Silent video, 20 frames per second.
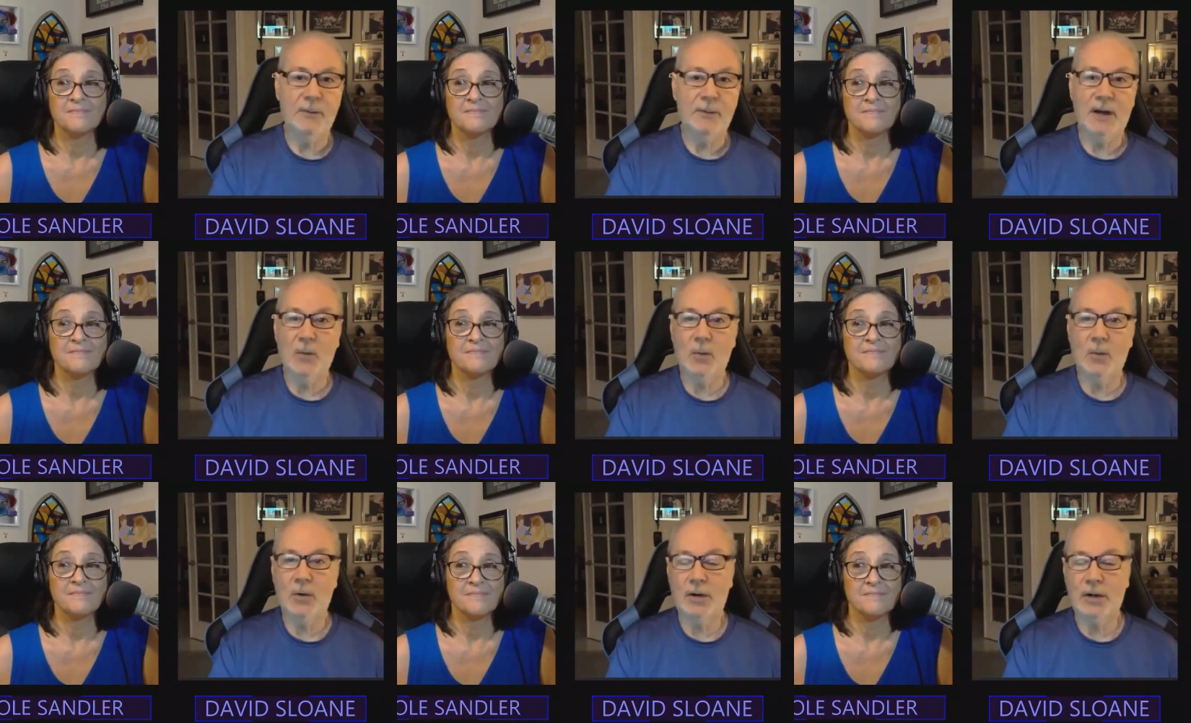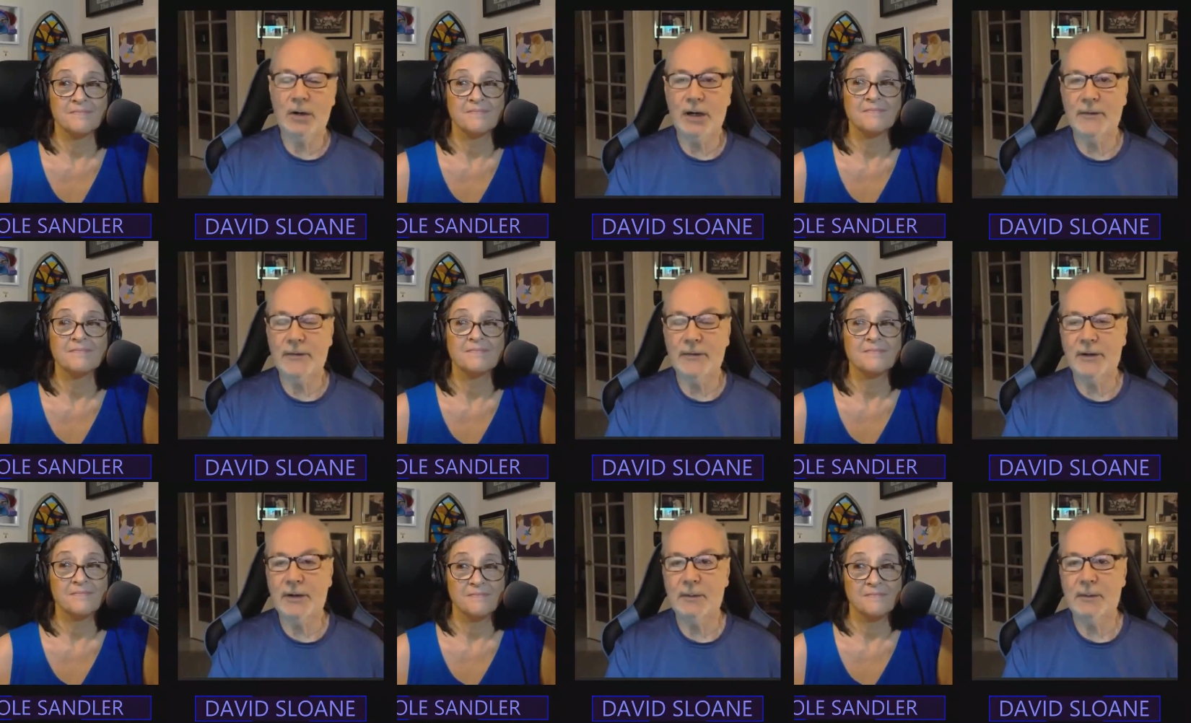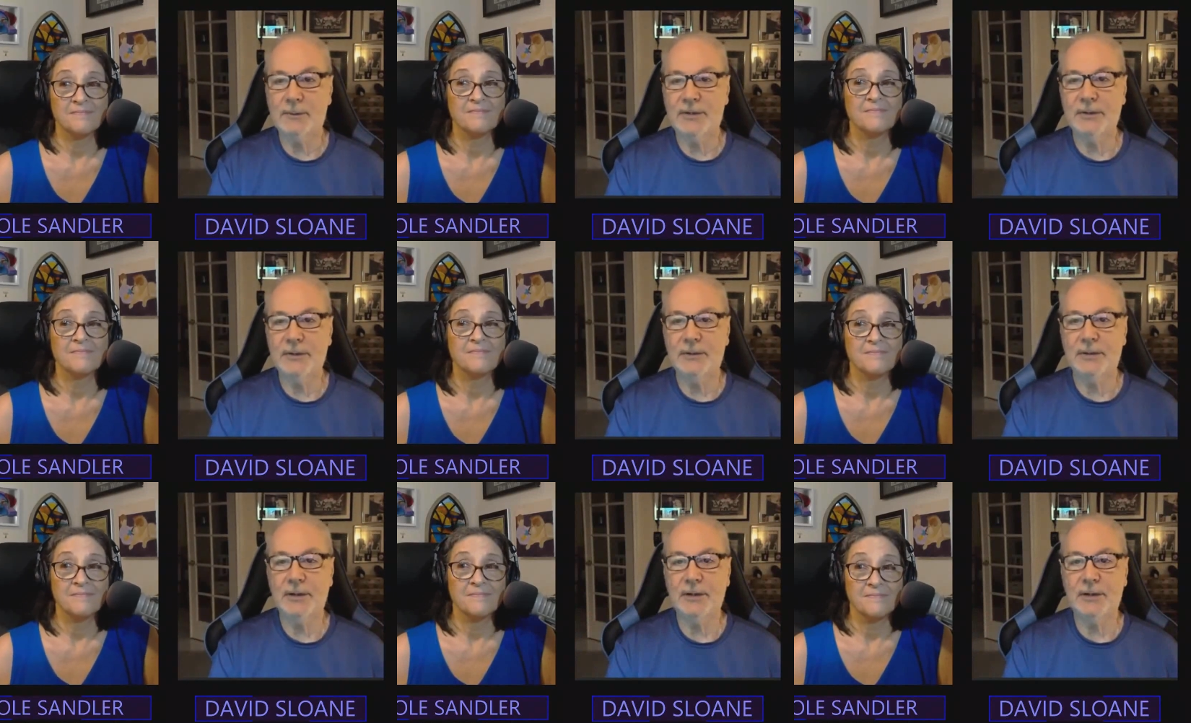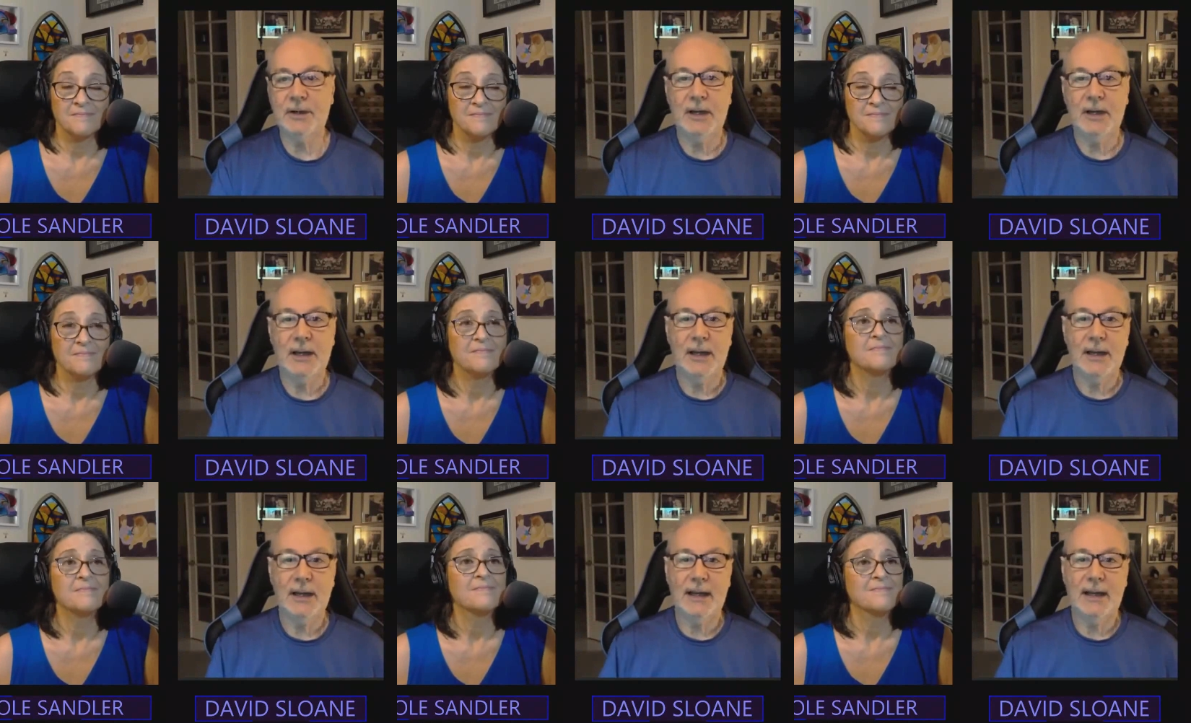Speaker 1: and I do my work on the
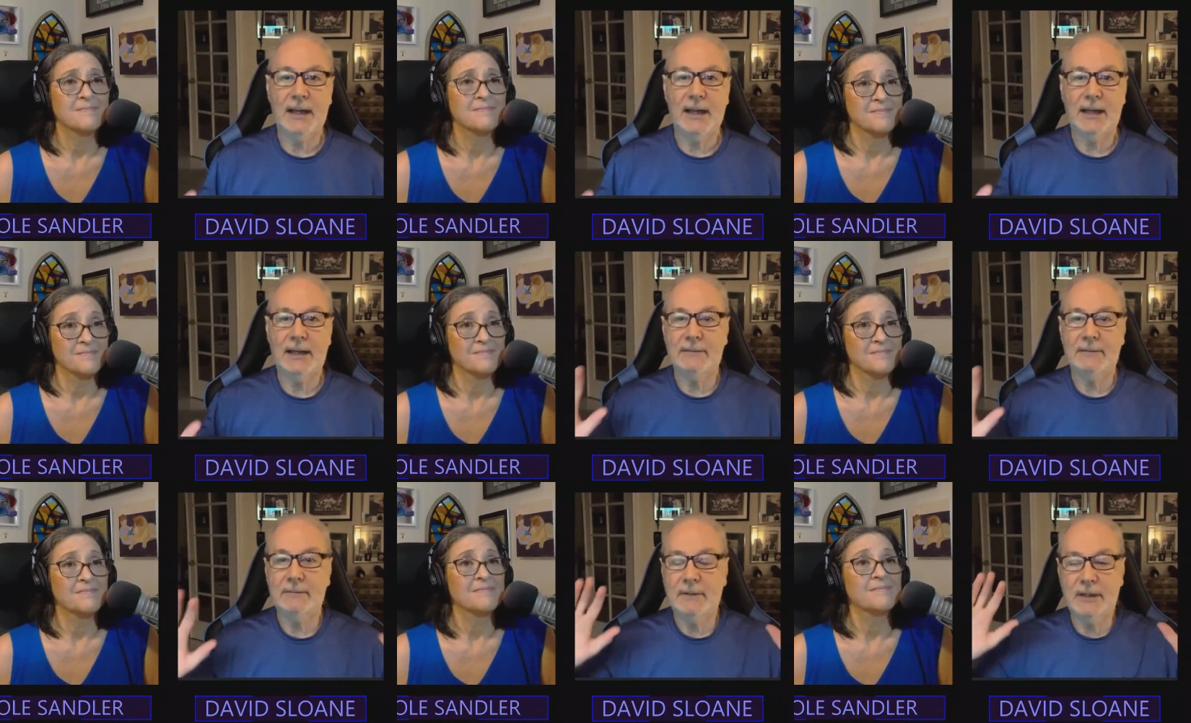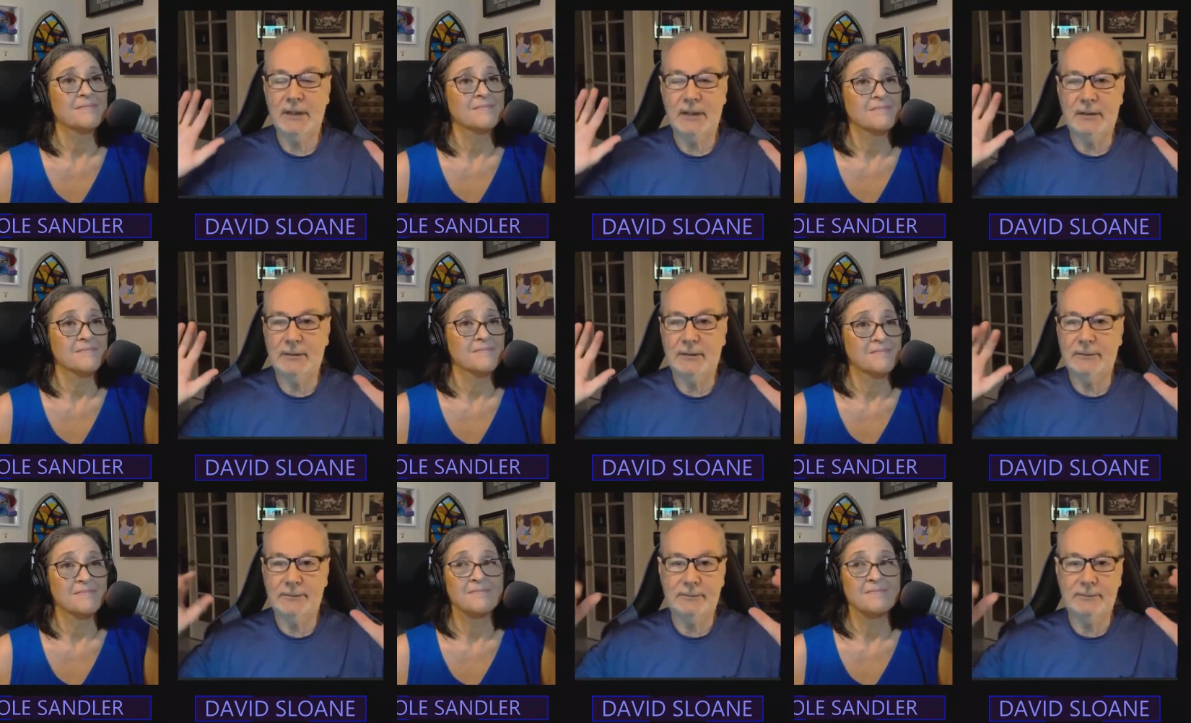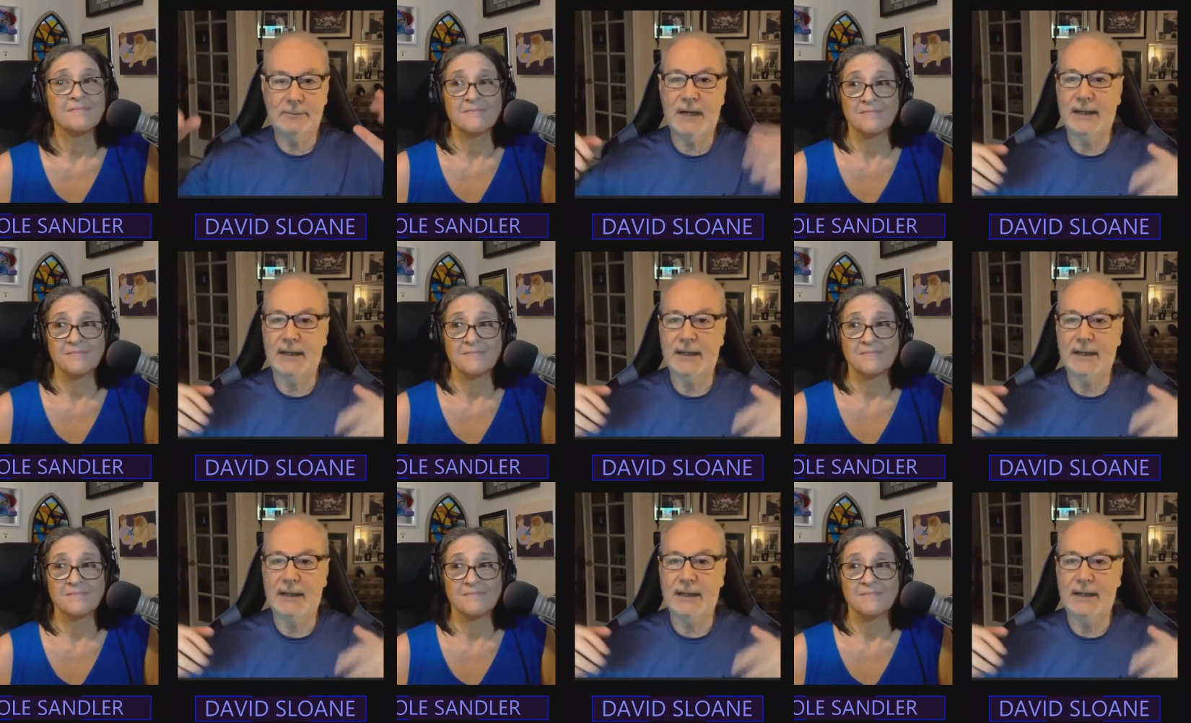computer, and